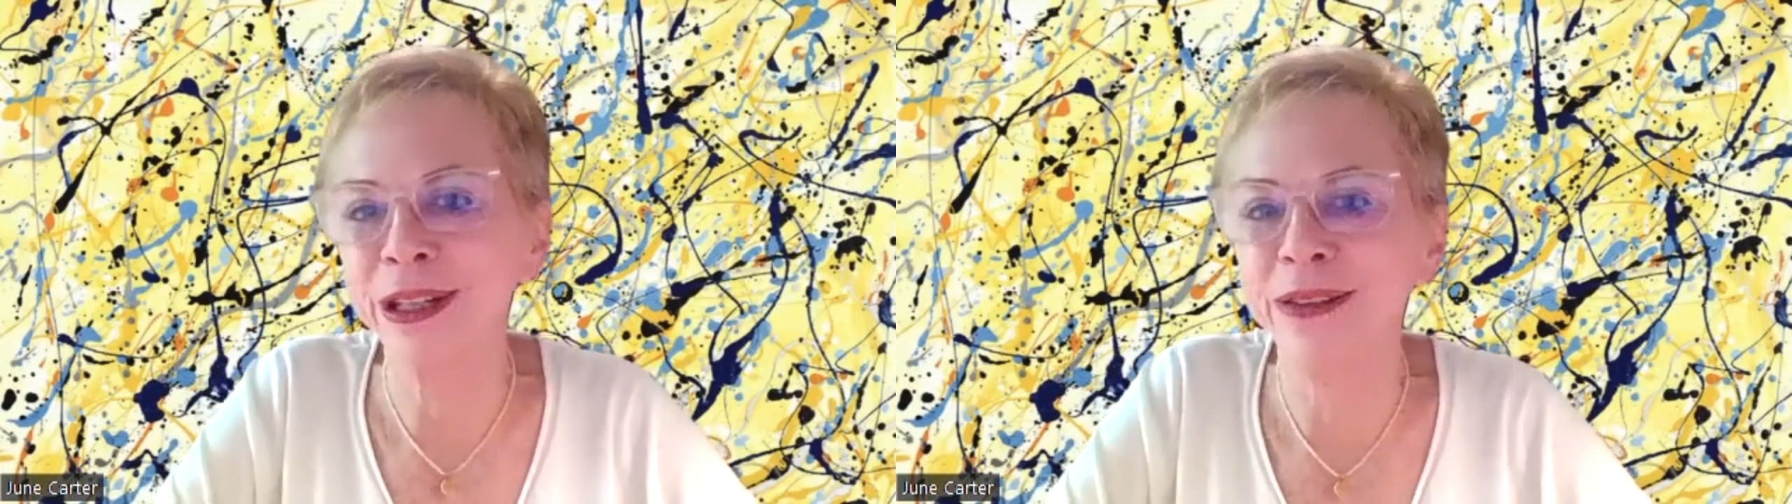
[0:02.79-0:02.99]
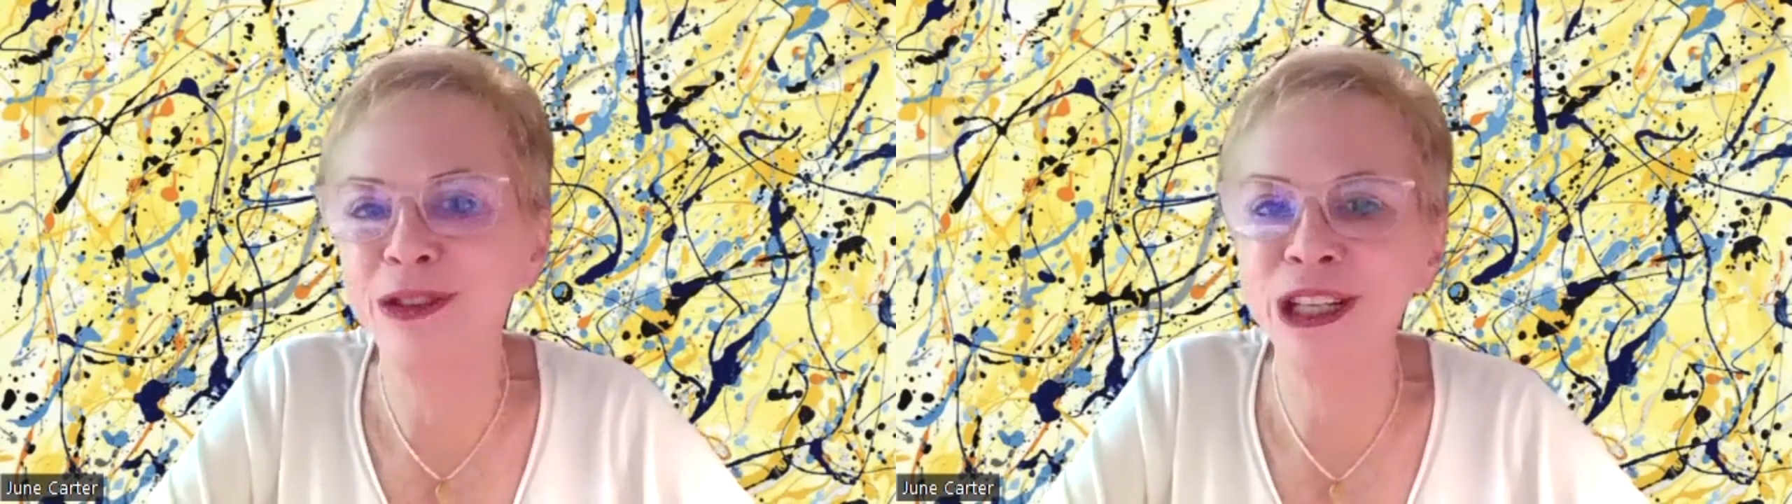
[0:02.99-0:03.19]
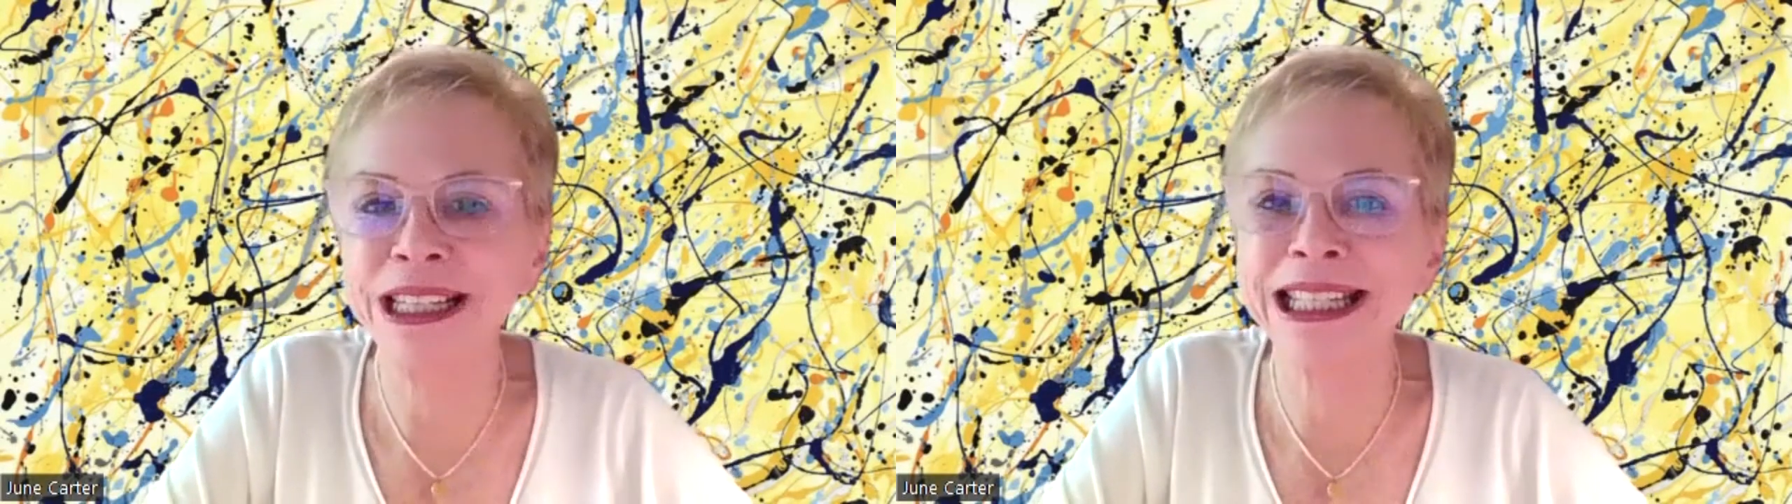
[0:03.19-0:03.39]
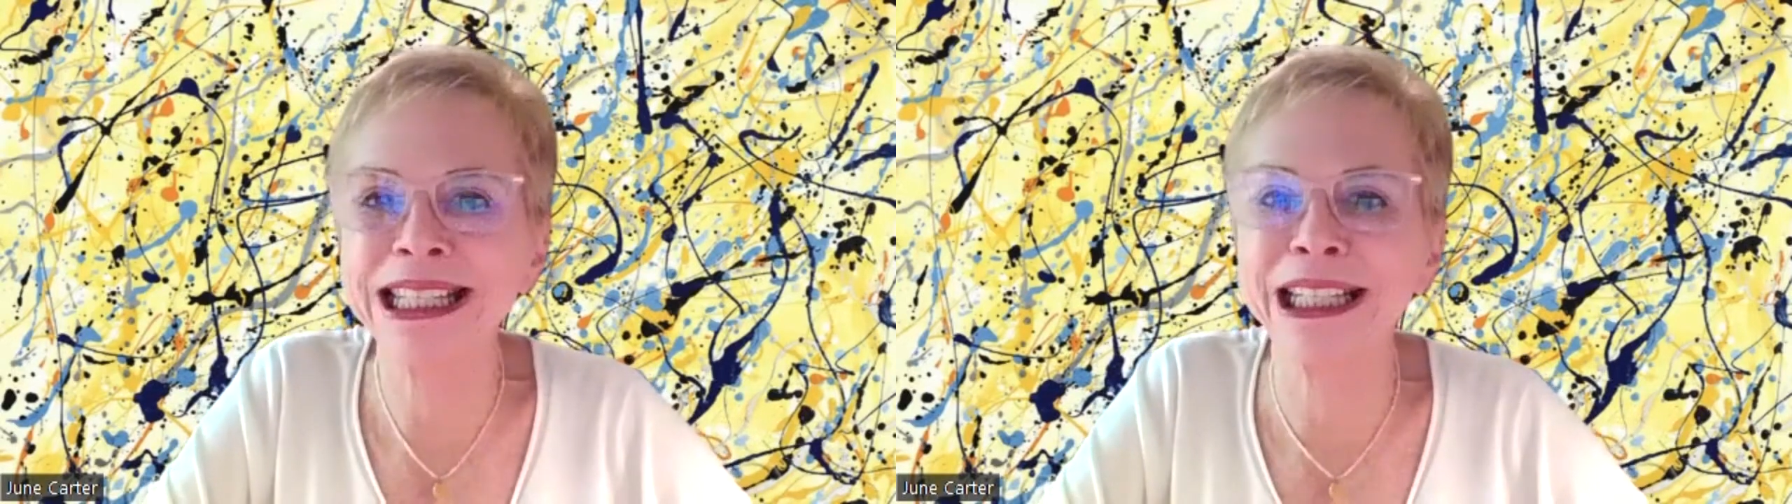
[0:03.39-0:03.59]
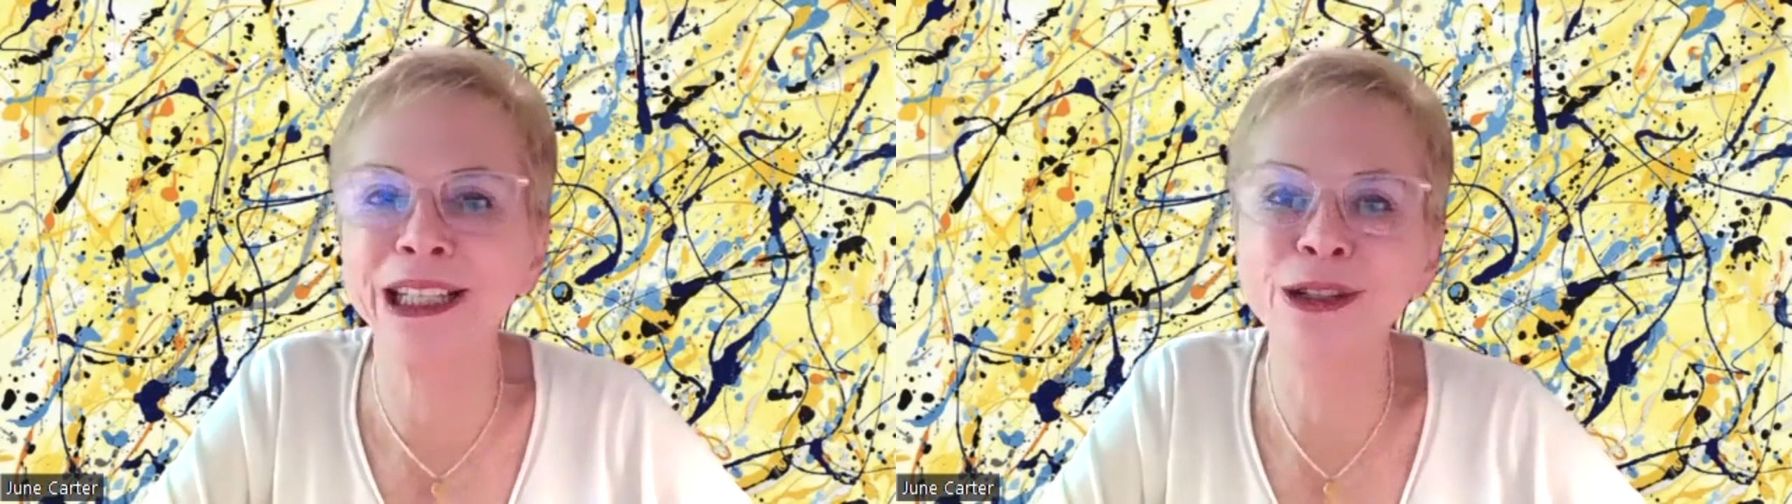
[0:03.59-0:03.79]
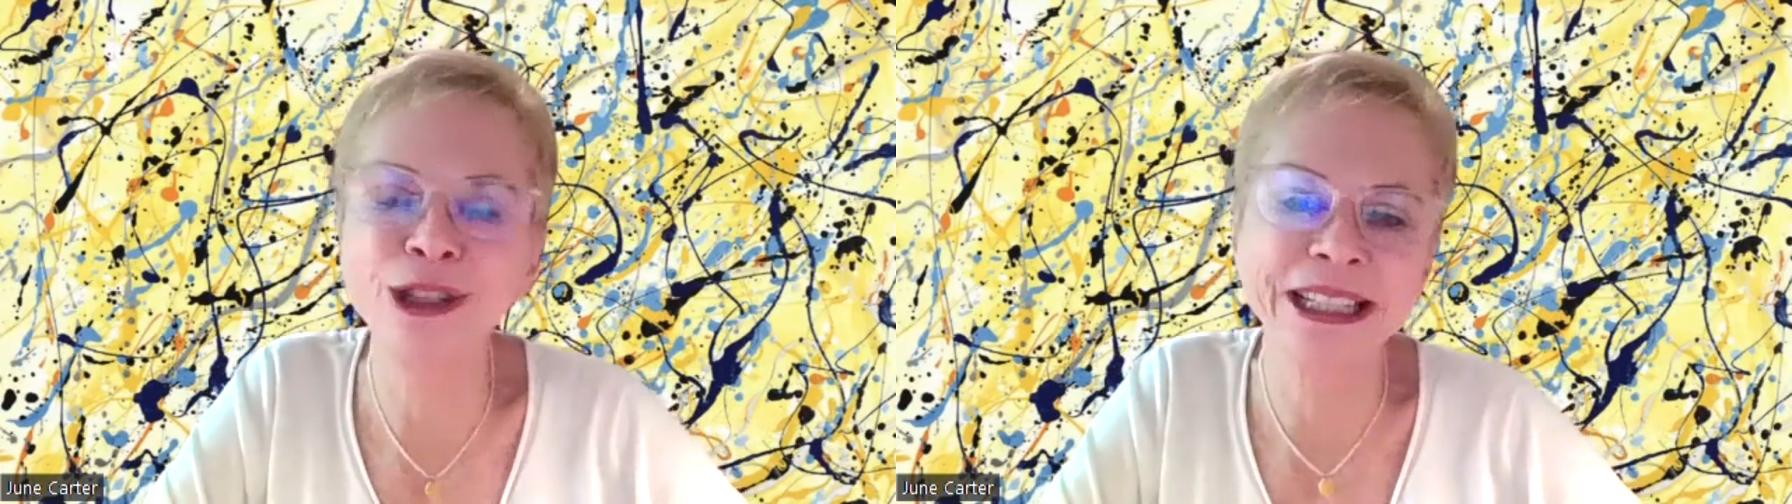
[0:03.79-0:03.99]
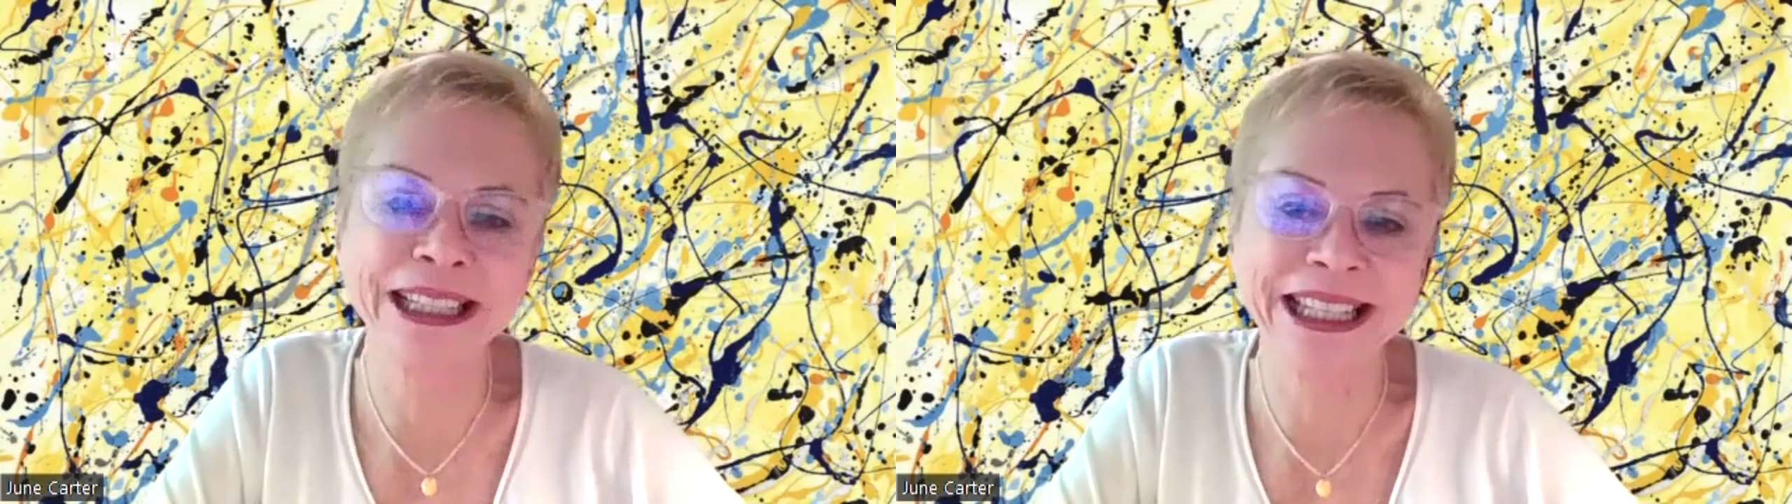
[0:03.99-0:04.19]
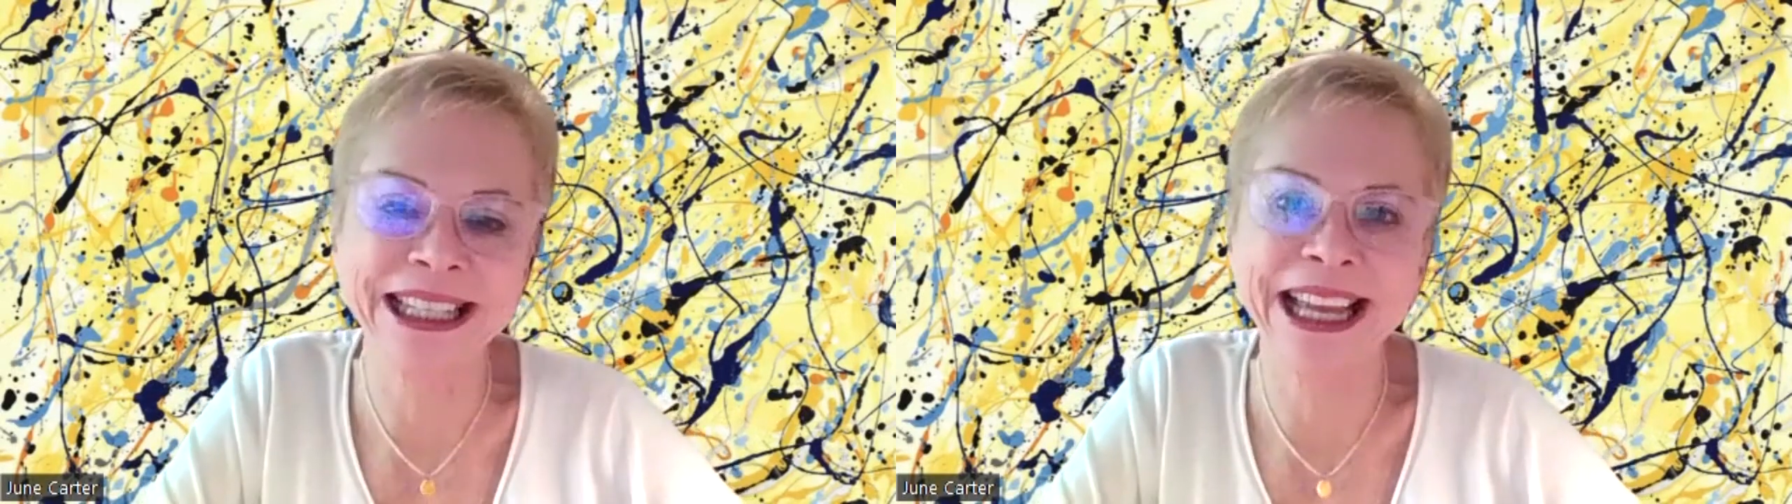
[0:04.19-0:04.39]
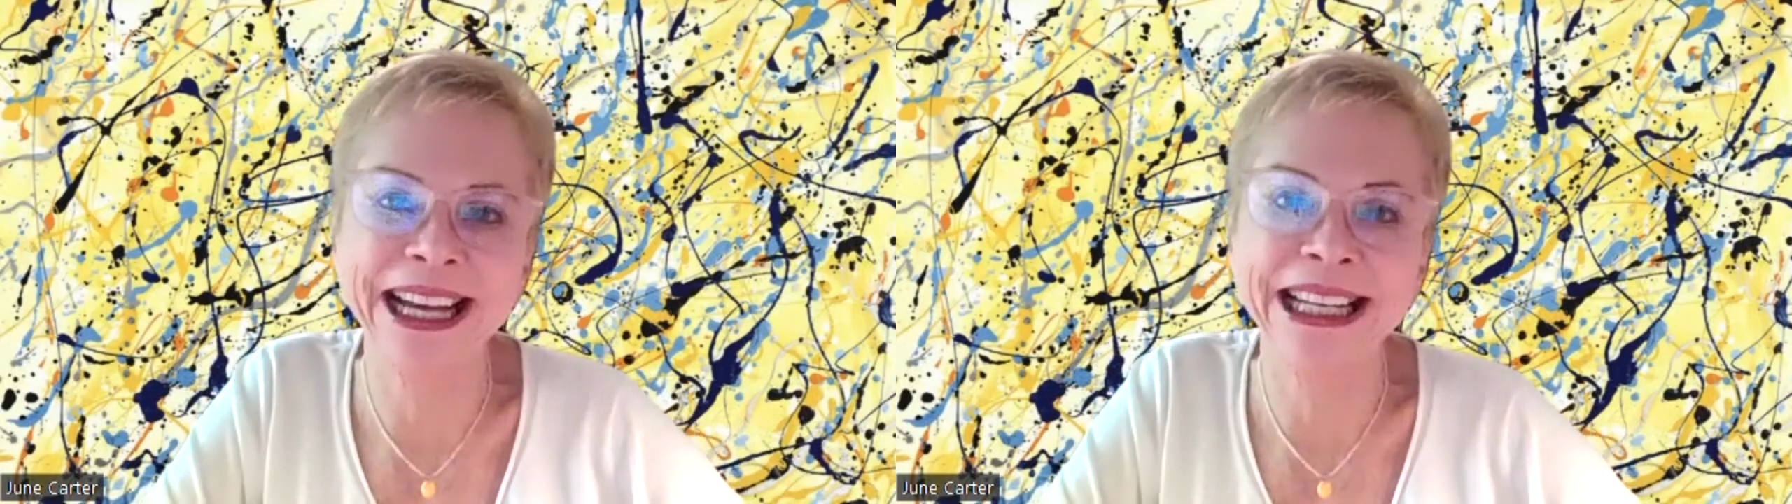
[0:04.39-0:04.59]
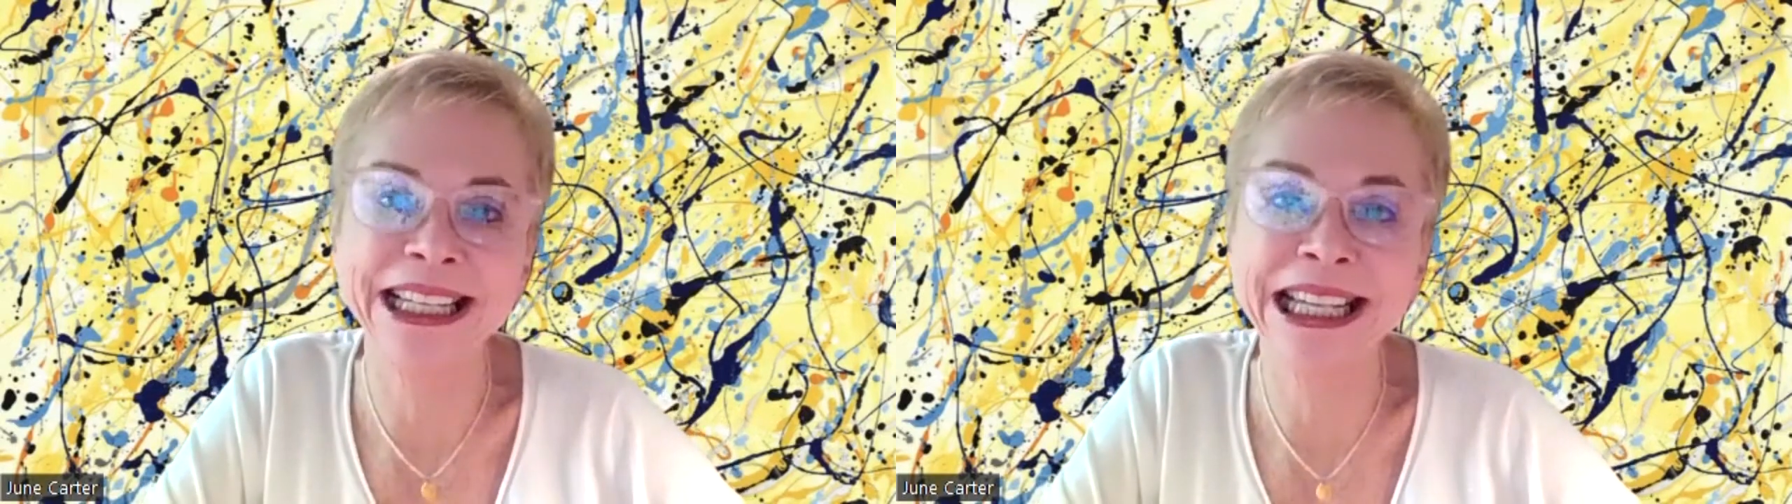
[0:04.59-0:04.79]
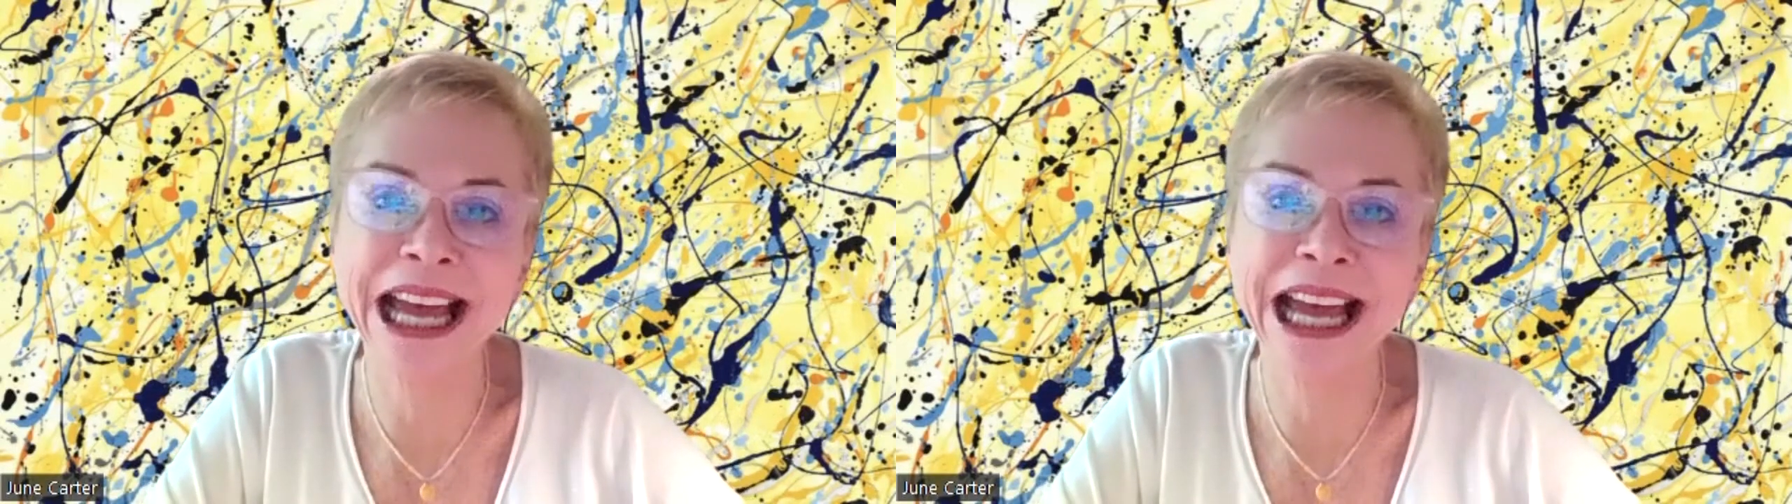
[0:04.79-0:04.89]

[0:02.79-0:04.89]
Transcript: of GYST Solutions, that is,